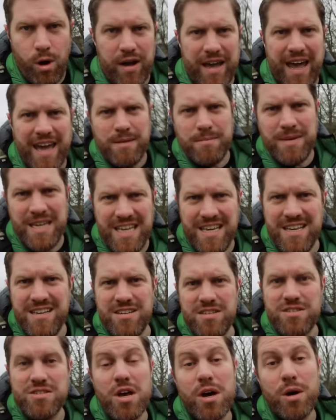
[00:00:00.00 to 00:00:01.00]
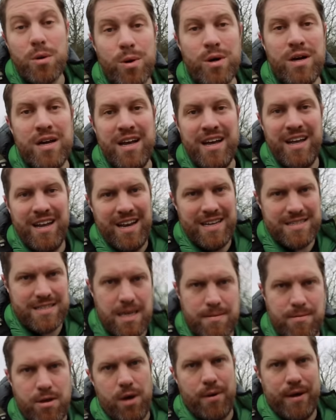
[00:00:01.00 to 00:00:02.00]
walk ahead of me, so let's
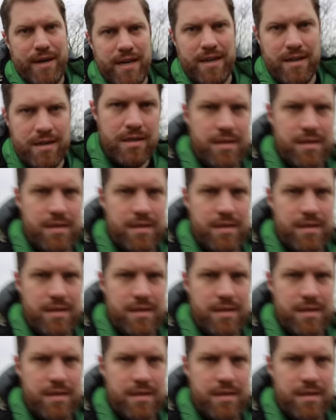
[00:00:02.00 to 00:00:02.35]
keep going.